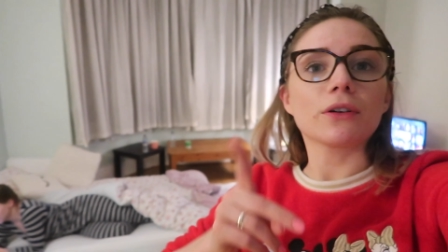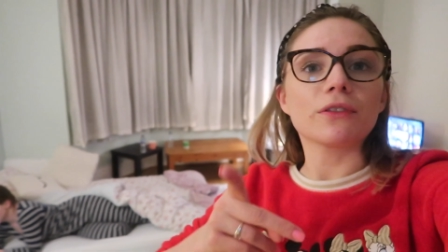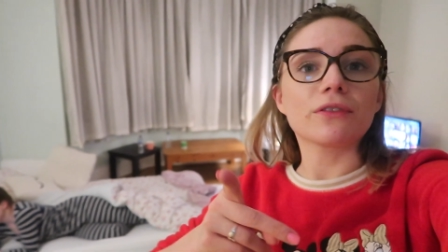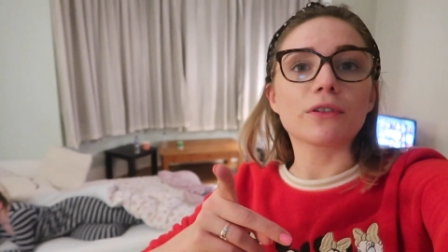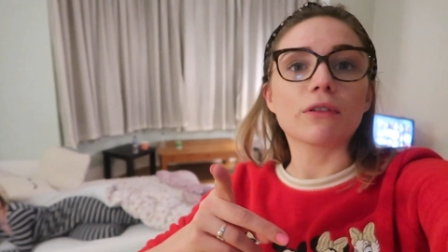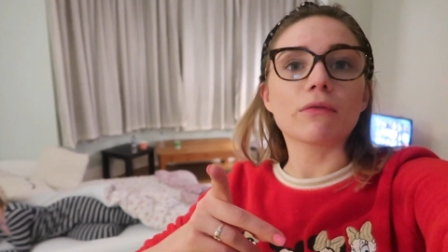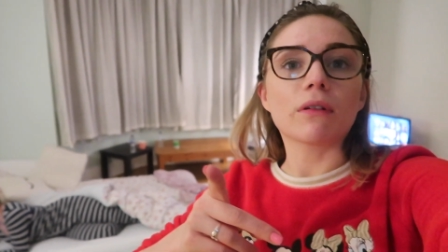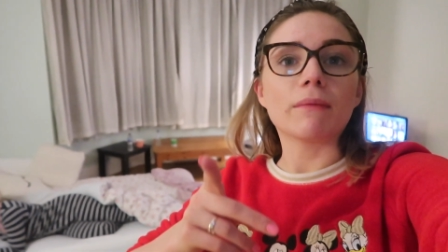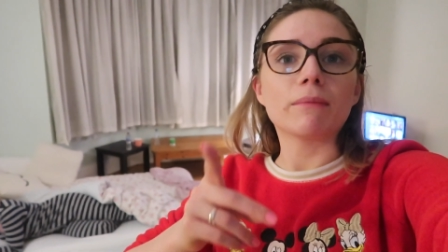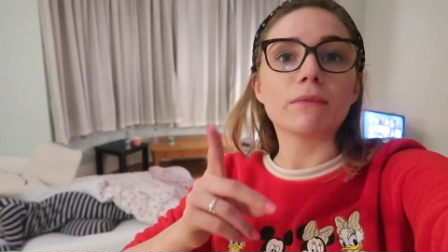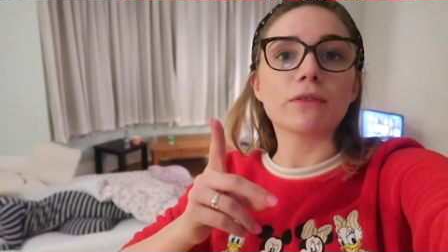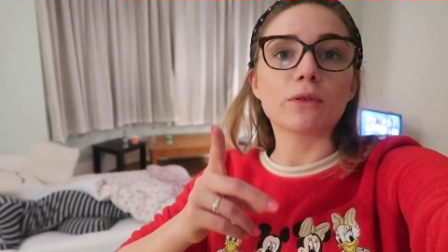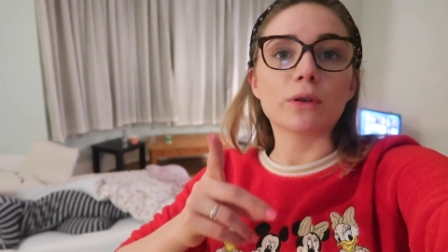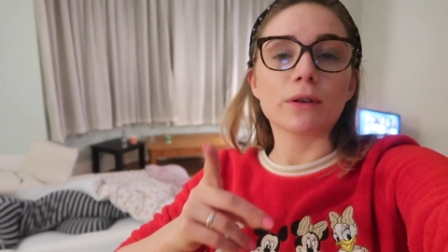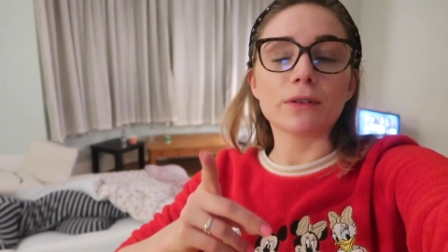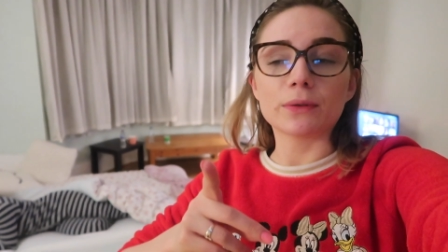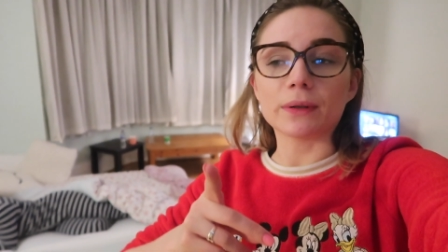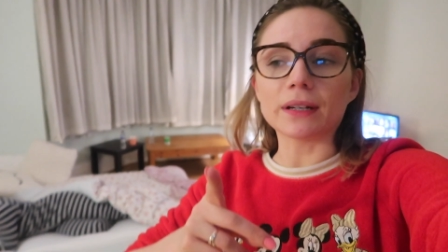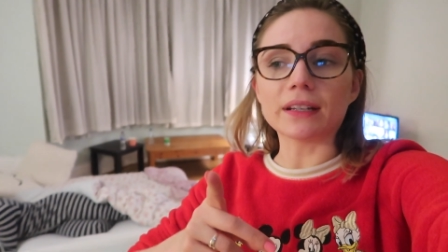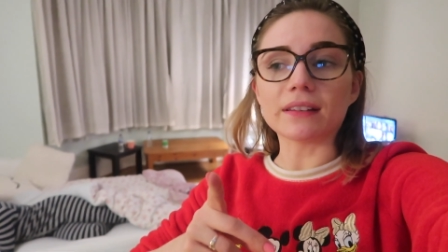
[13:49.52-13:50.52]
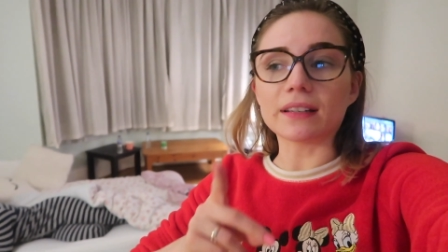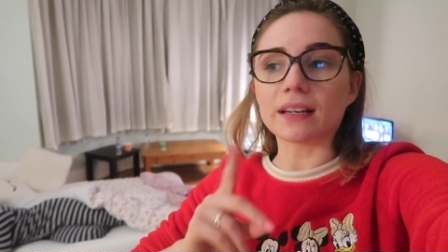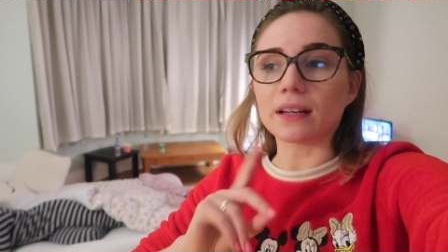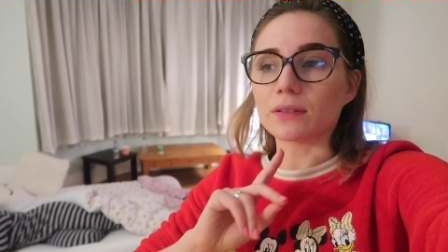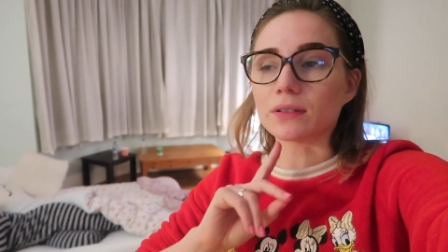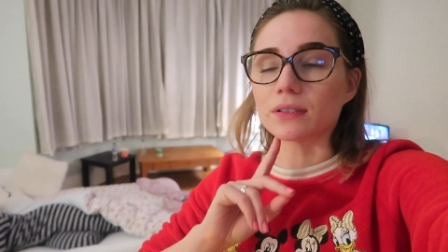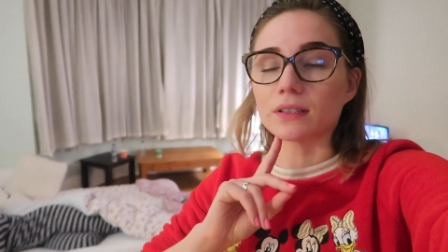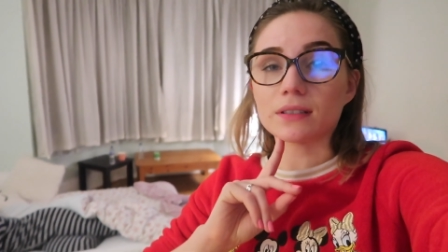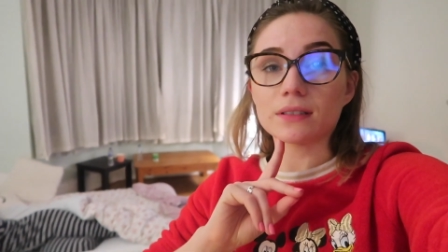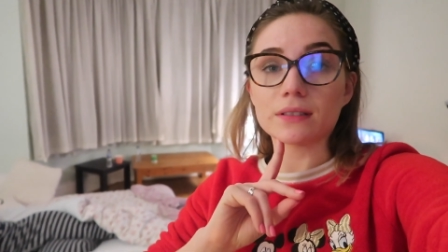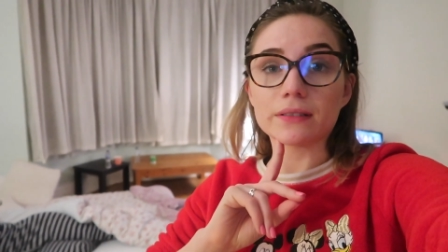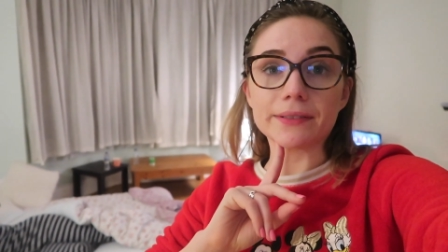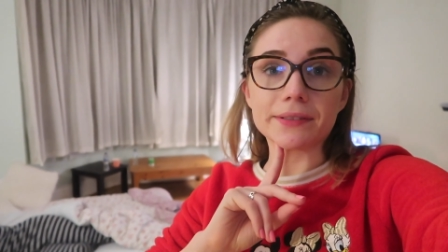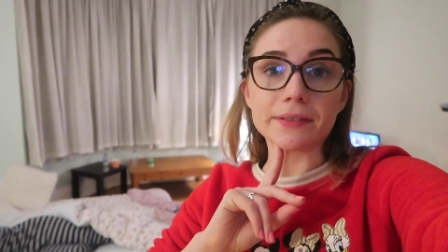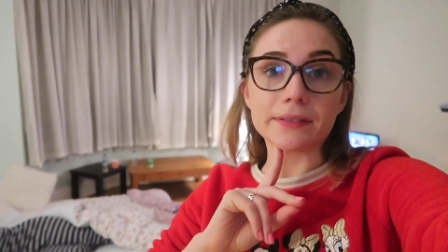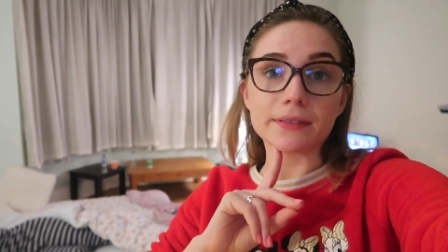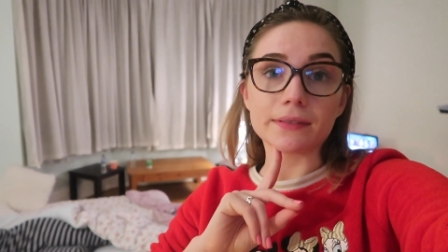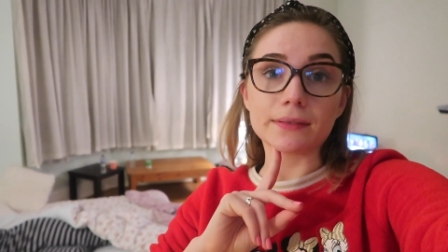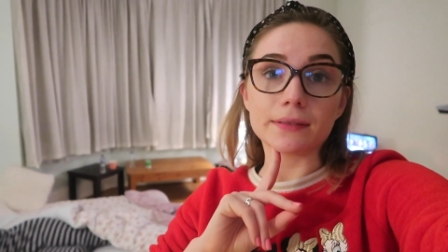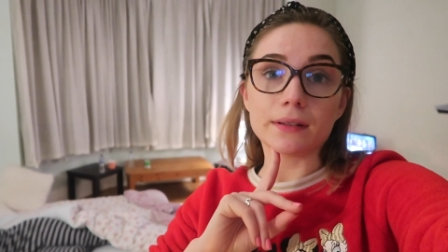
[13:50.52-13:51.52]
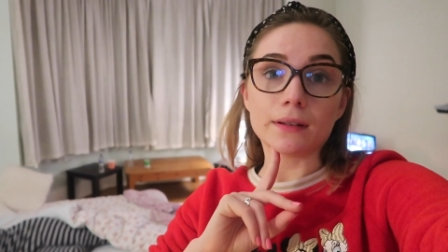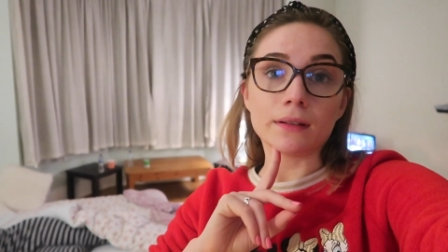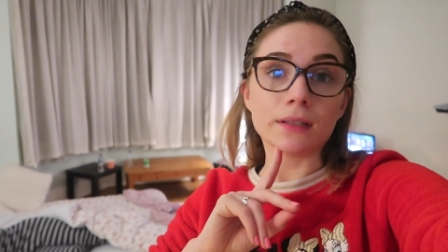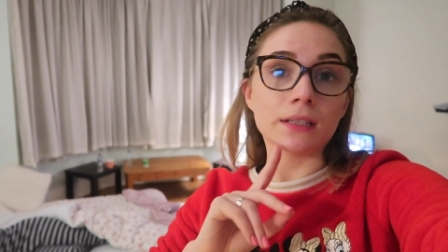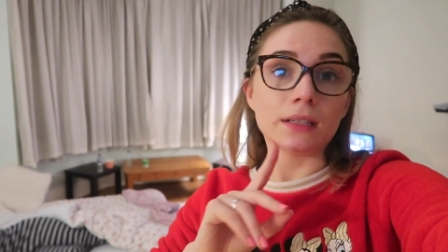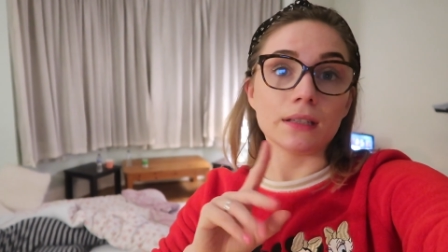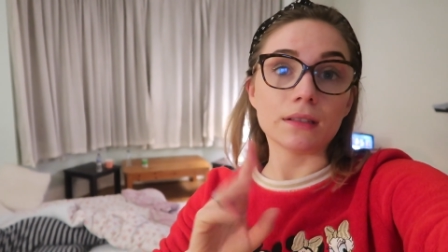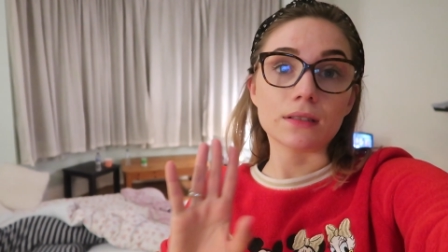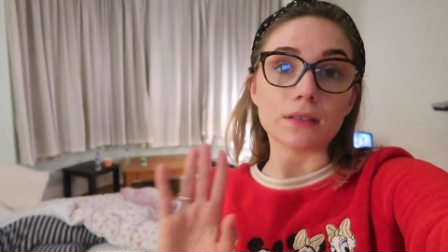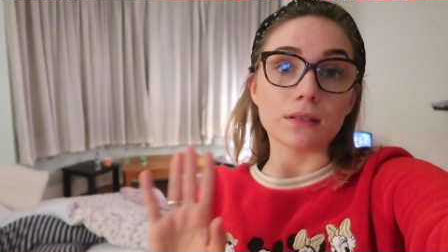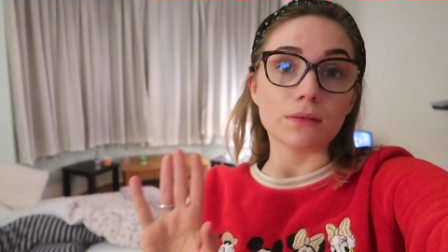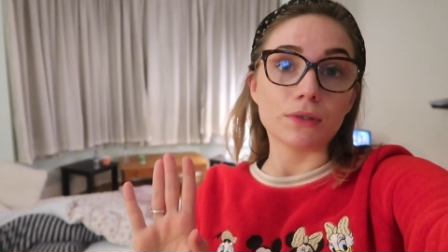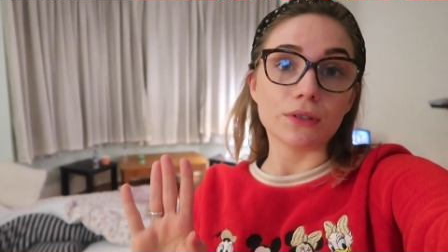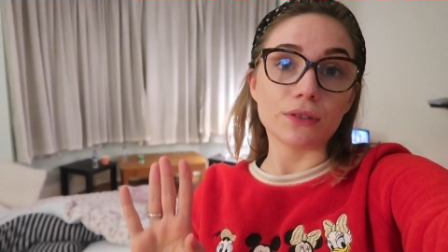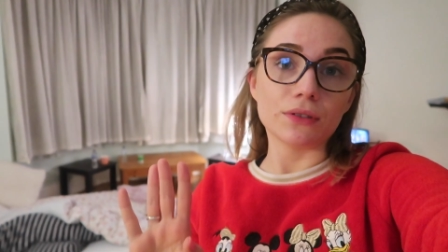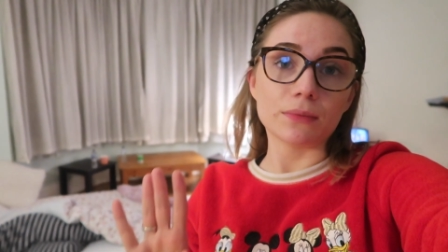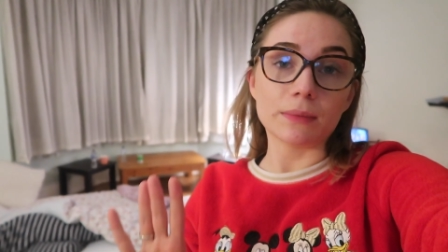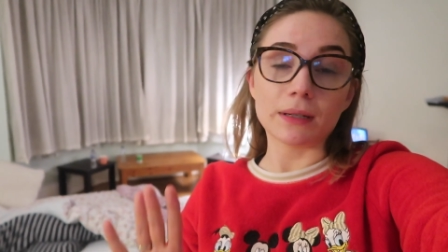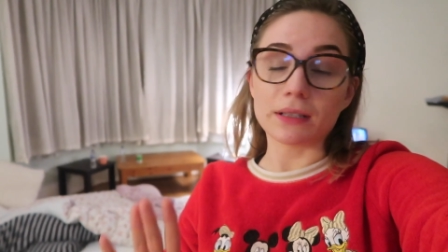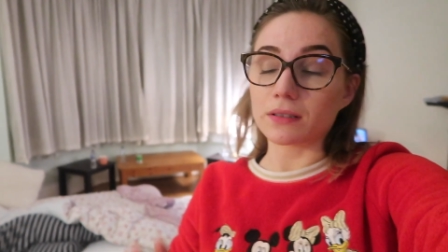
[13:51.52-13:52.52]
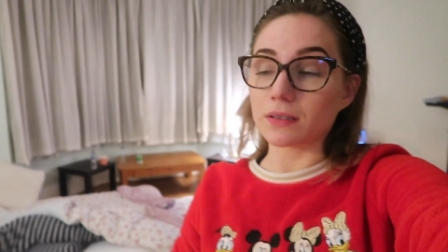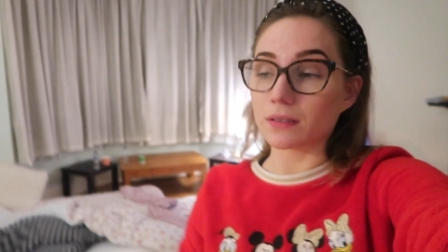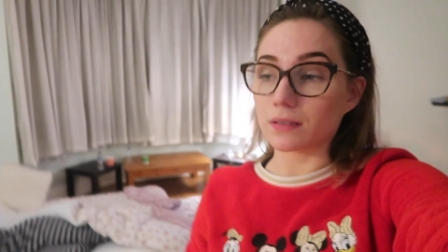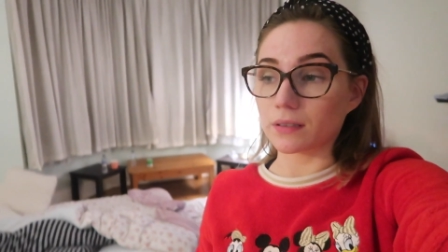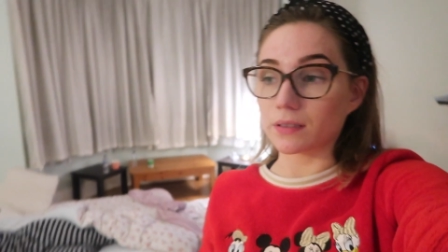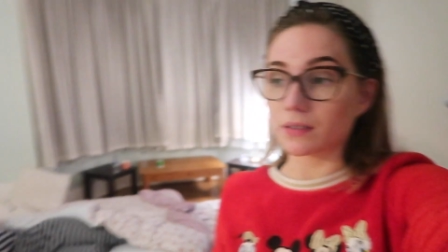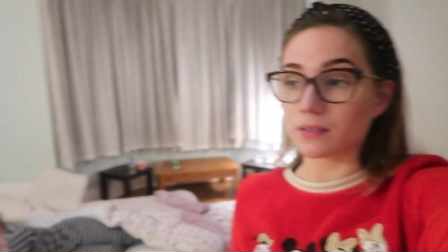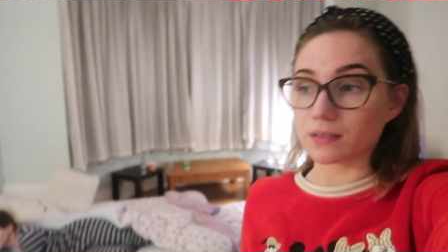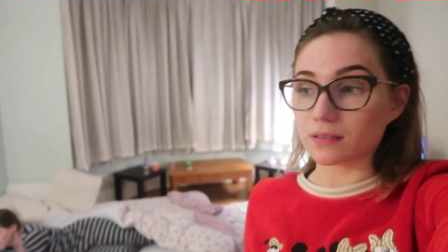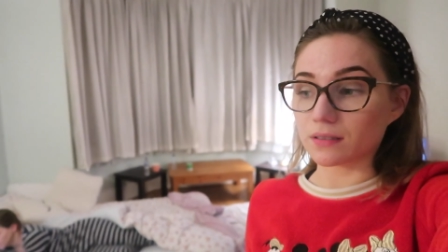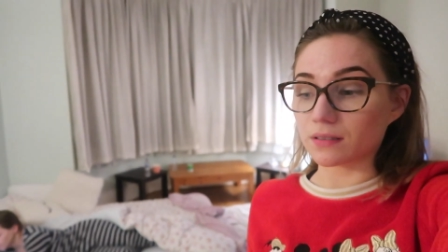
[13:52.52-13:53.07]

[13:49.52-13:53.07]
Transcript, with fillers: to go for a run before I do anything else because I need to do some exercise.